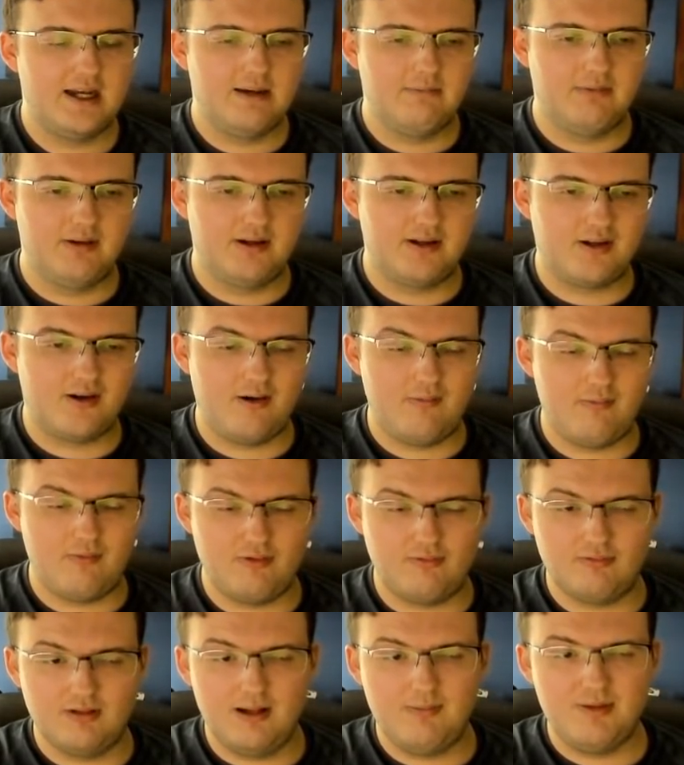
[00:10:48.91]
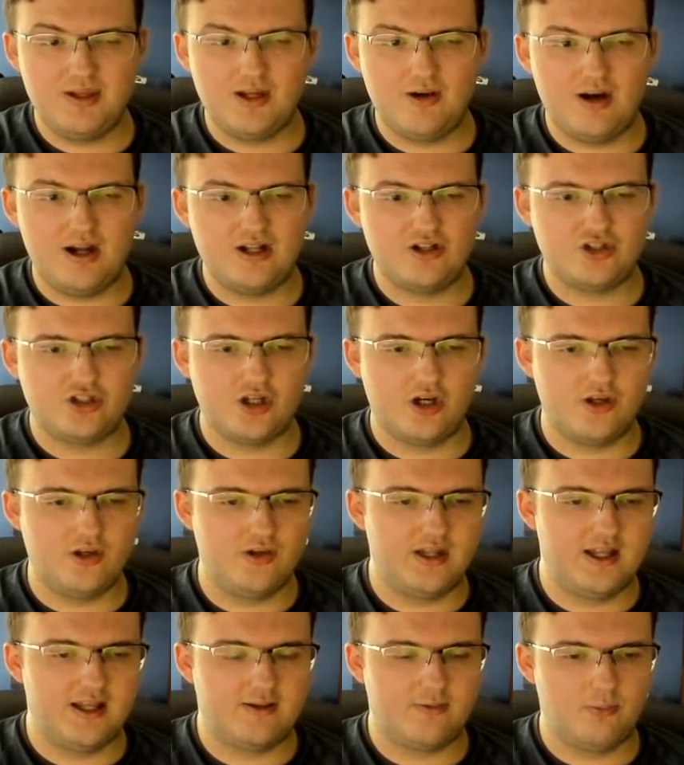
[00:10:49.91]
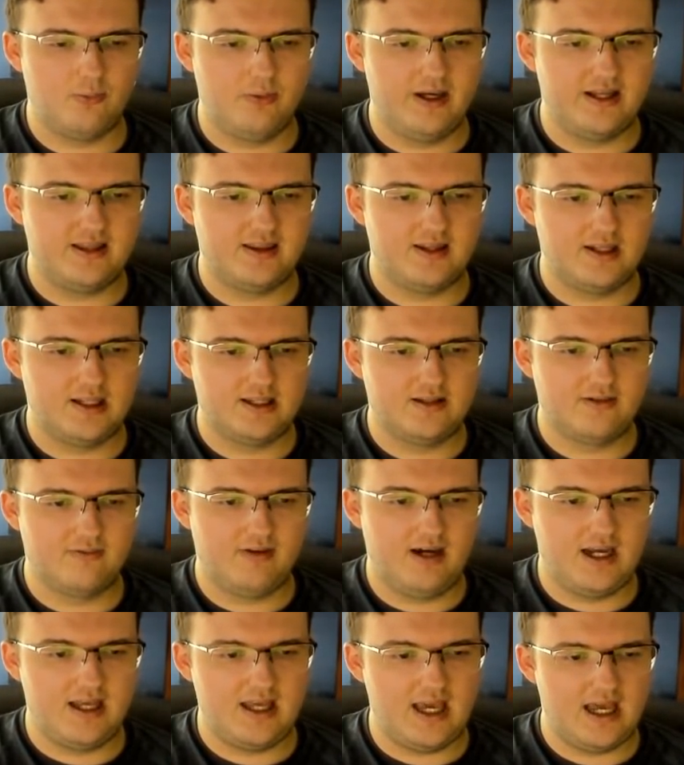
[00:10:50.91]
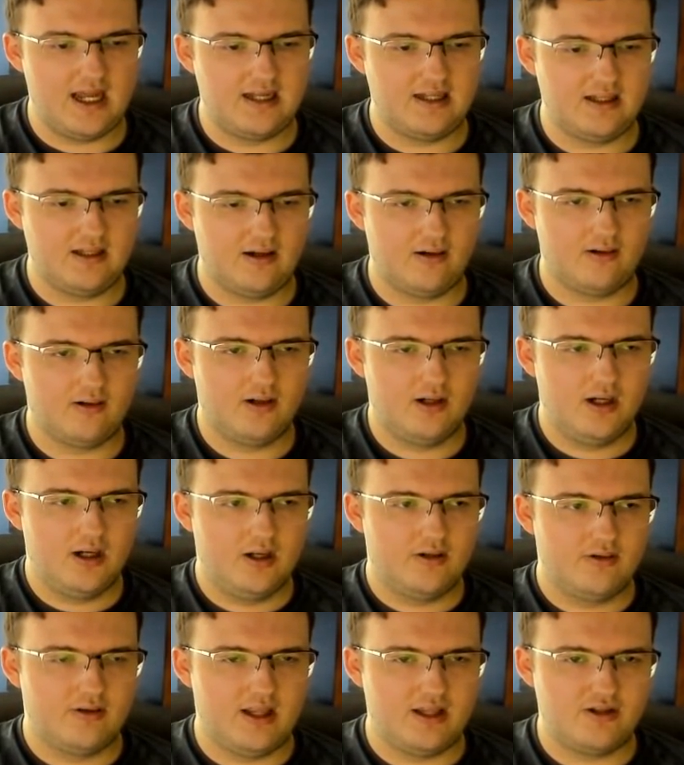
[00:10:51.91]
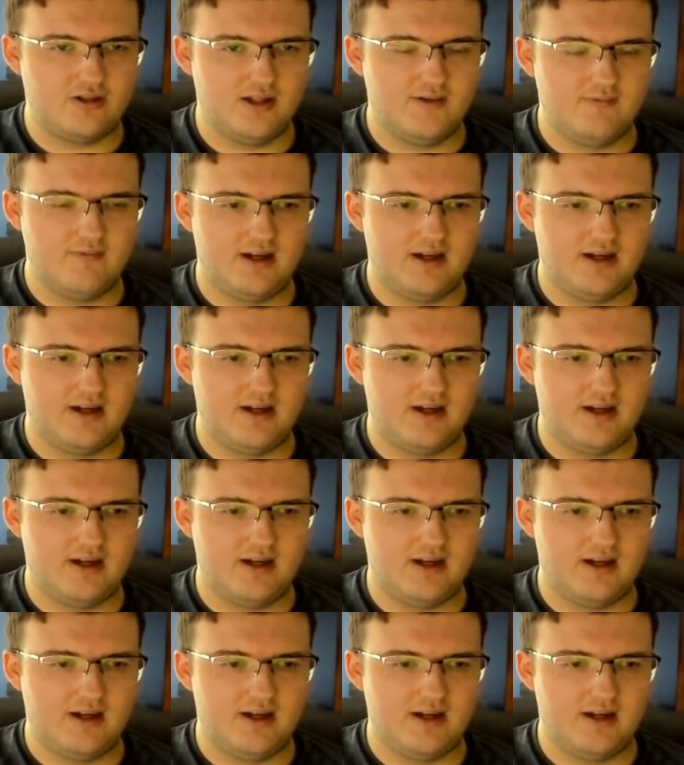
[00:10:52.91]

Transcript: But let me go ahead and show you this with the right end here. So they shouldn't